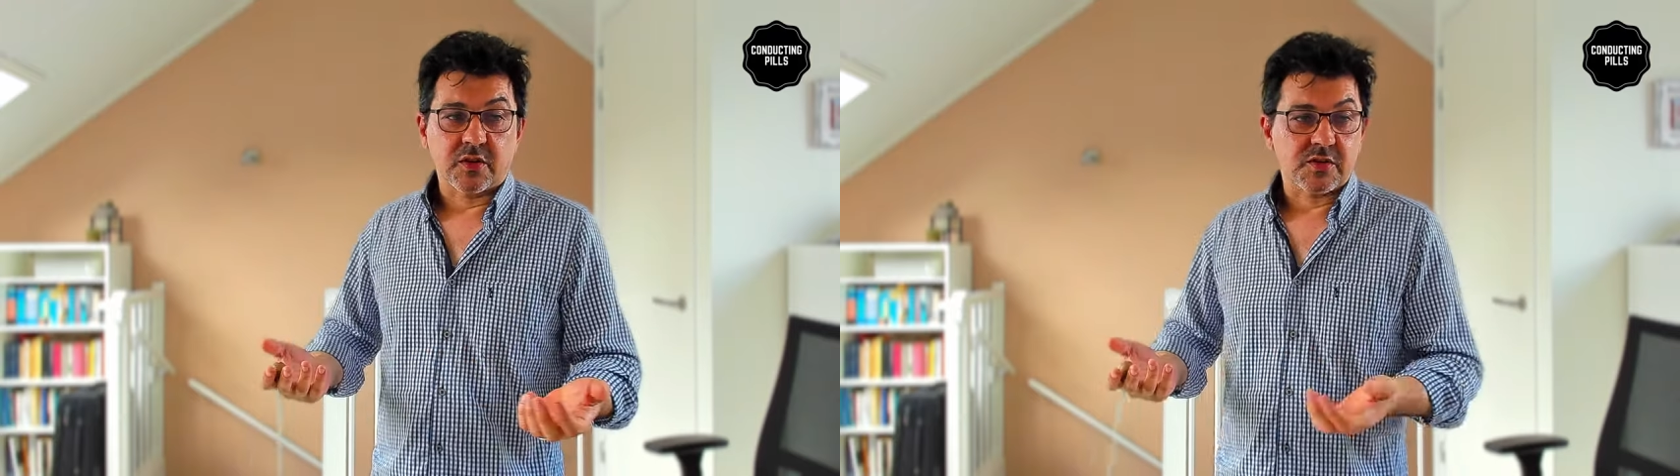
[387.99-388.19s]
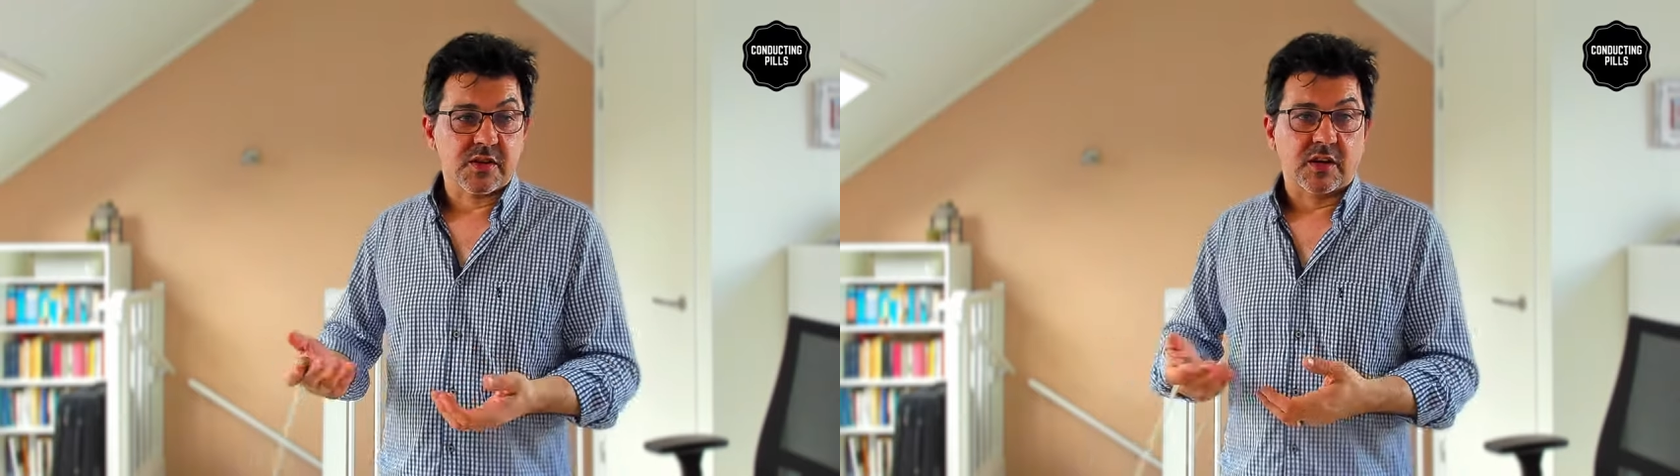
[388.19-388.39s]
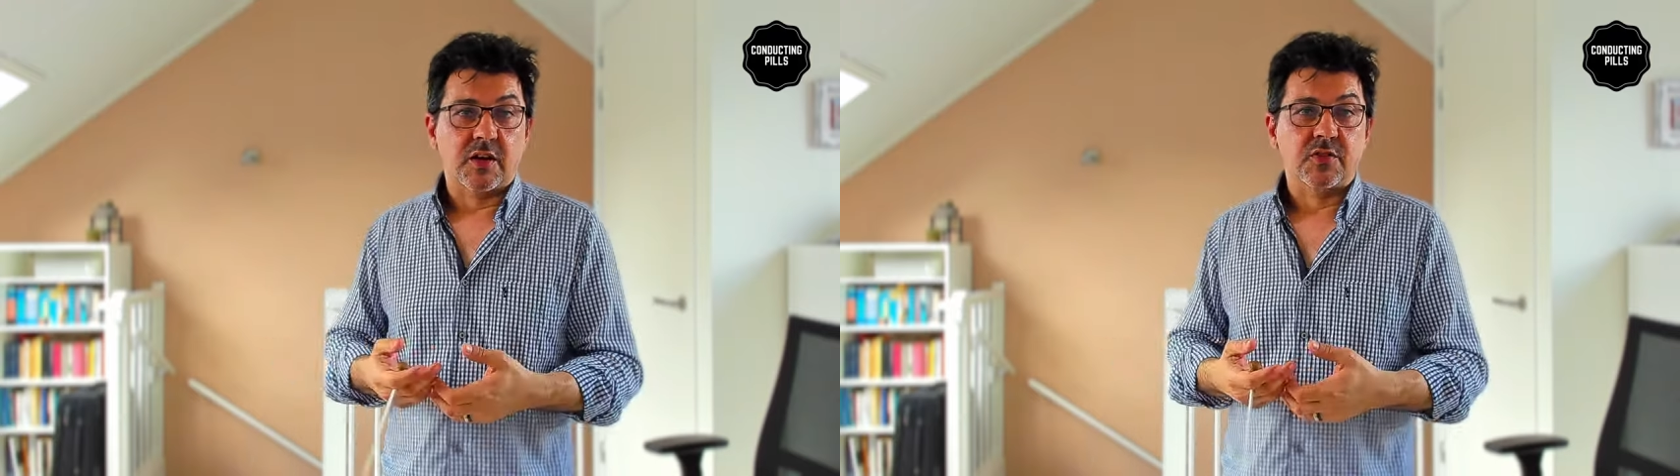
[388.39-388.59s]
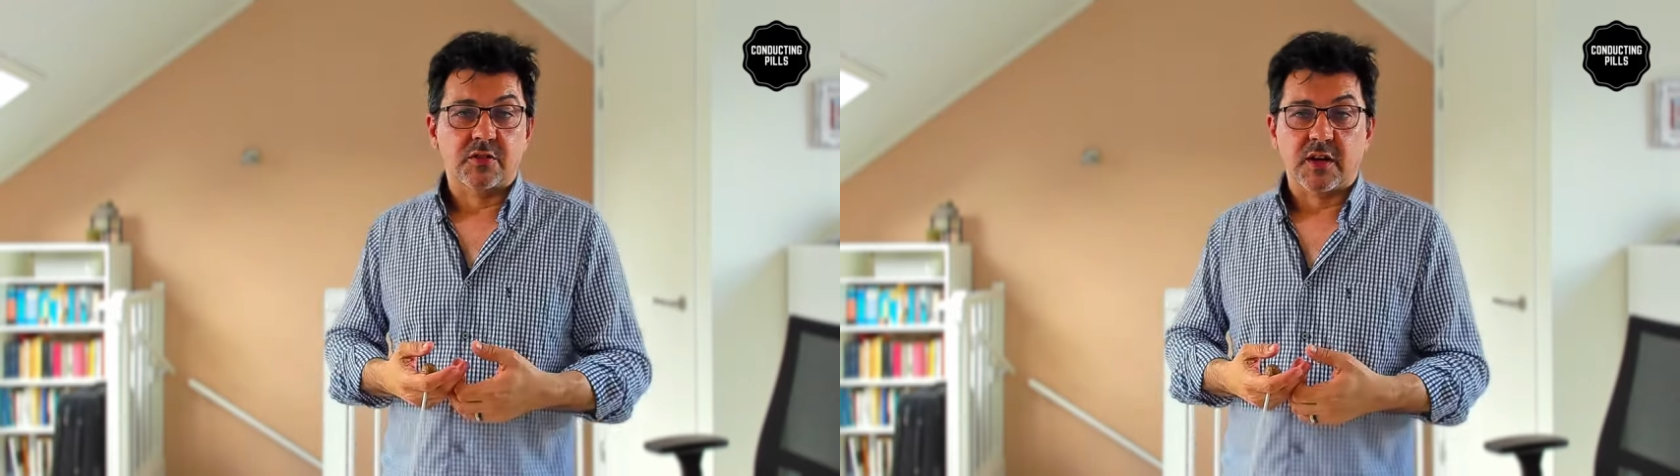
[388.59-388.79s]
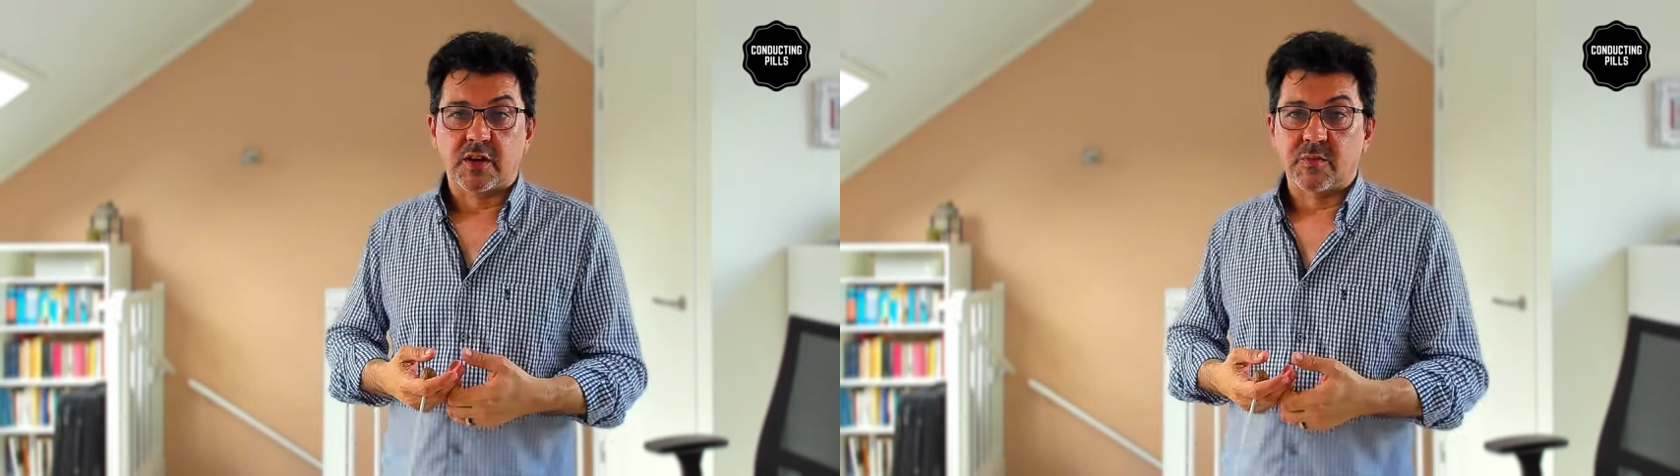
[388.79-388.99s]
there is a
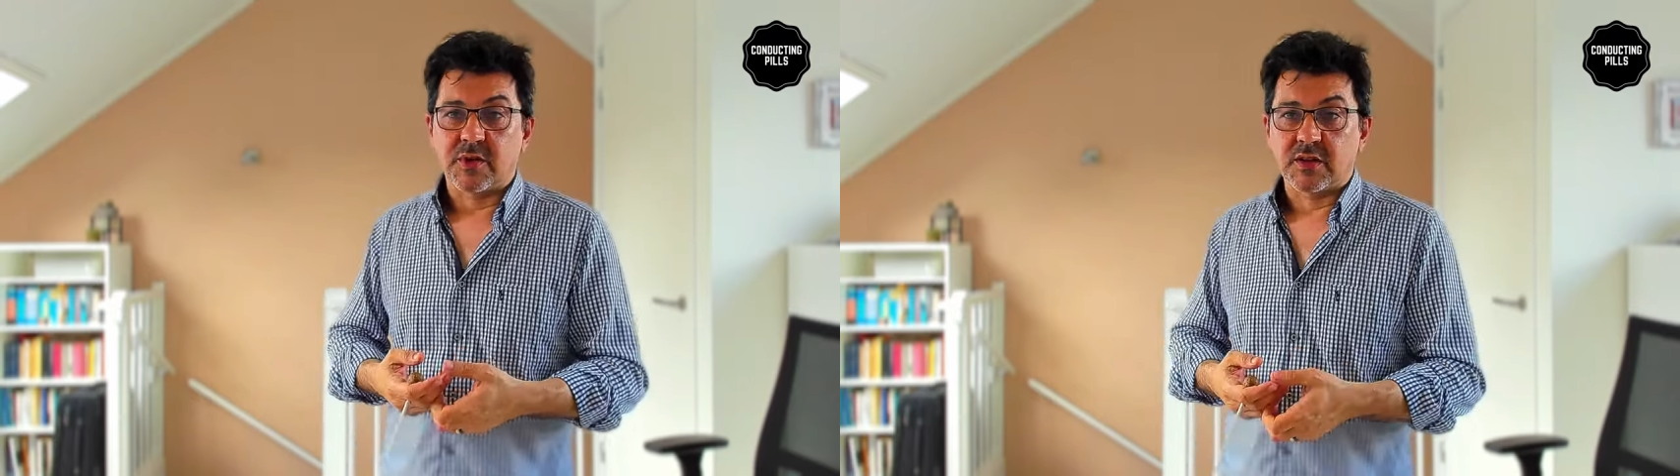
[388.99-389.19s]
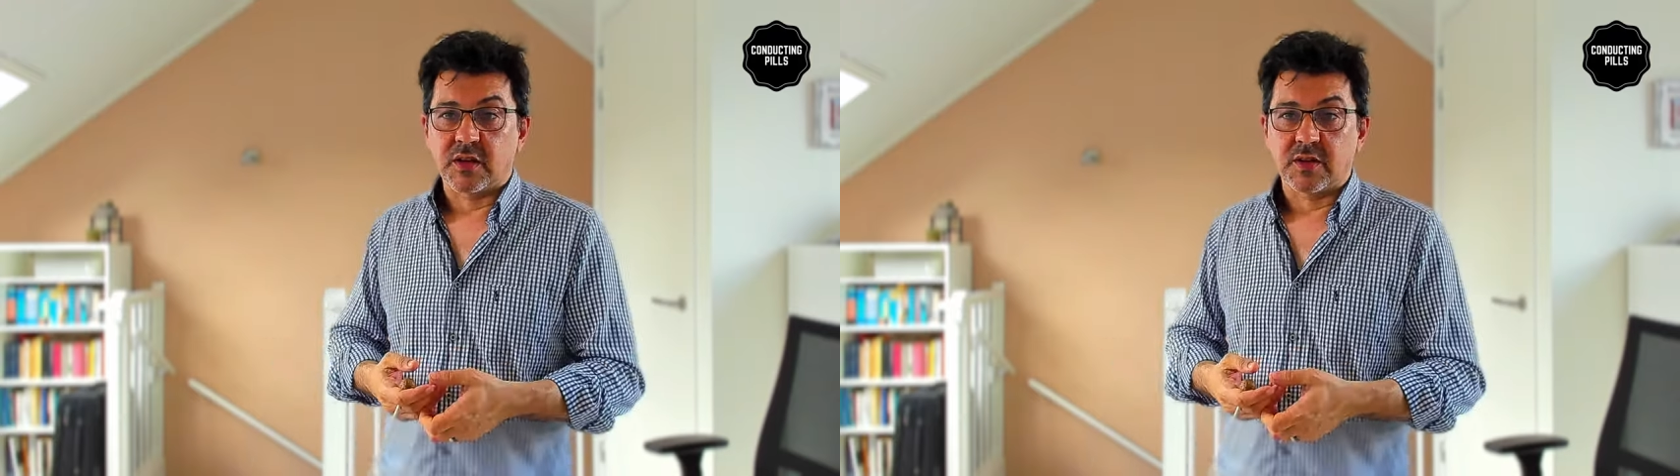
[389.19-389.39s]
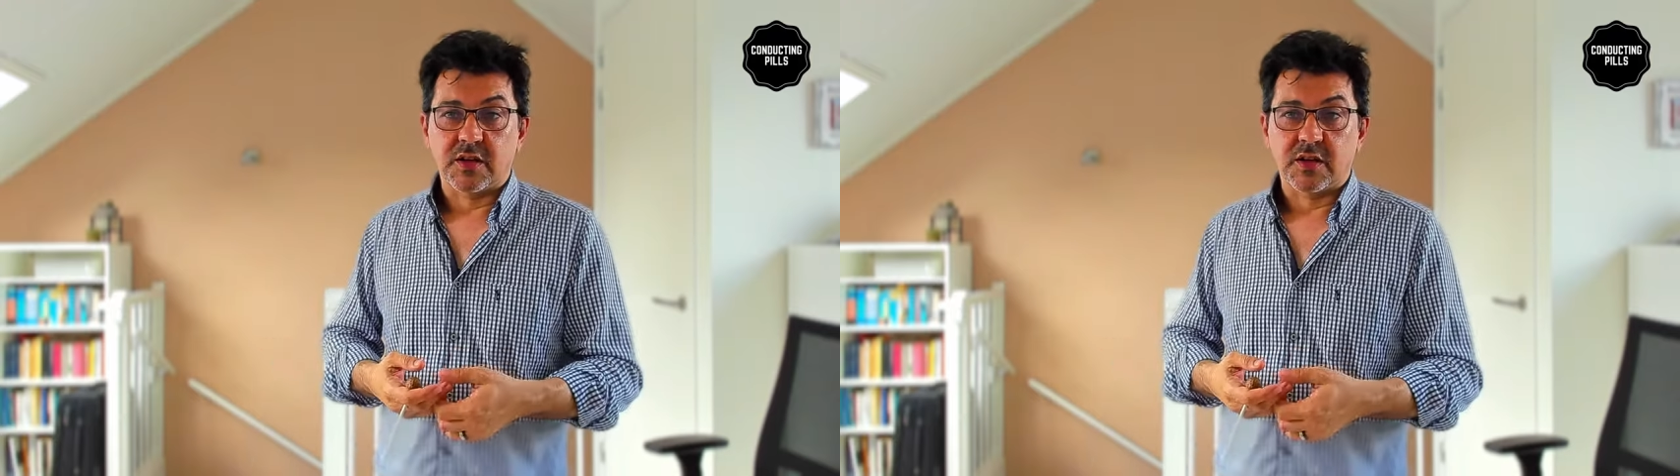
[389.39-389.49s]
counter-argument that